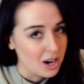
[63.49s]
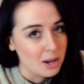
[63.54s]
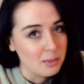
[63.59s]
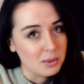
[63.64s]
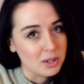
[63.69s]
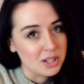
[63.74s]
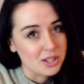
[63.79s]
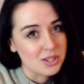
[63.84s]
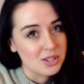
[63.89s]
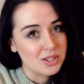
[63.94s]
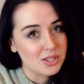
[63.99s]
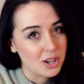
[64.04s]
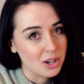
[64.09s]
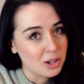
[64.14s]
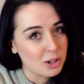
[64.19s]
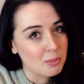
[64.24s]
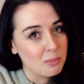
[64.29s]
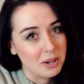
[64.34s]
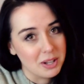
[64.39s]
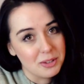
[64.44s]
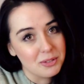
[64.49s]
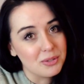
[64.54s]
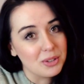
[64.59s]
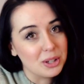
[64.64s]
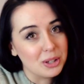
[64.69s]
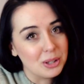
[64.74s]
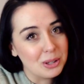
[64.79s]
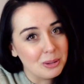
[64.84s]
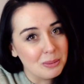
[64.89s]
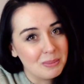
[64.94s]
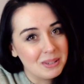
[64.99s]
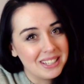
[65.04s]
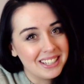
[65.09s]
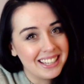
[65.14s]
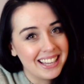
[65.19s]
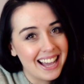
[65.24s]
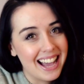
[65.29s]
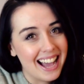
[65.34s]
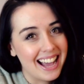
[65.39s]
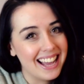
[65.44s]
I'm going to soak my film
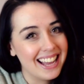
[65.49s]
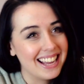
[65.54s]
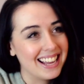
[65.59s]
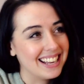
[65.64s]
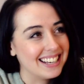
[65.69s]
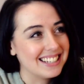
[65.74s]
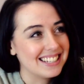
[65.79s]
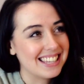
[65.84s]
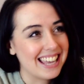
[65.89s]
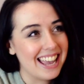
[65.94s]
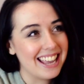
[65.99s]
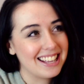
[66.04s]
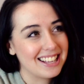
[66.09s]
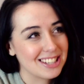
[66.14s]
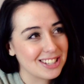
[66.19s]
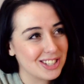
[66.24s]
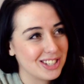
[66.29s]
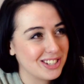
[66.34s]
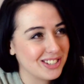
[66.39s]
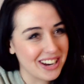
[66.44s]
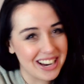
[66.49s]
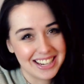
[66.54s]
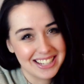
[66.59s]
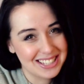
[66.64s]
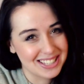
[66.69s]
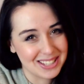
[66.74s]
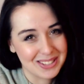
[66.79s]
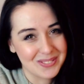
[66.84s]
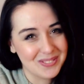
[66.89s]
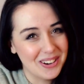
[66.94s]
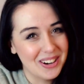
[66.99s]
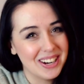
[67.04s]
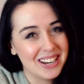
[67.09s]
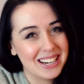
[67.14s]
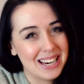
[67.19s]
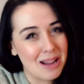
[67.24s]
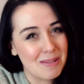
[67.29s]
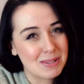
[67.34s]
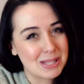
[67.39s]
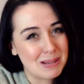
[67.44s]
and take it straight to the photo
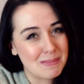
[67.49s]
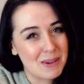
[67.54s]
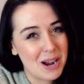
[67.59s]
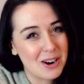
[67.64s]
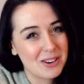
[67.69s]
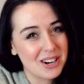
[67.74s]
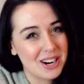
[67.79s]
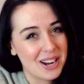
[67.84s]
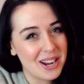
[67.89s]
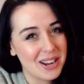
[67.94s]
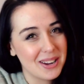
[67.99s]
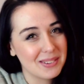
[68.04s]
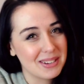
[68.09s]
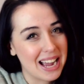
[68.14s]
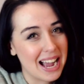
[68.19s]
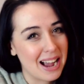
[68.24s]
lab tomorrow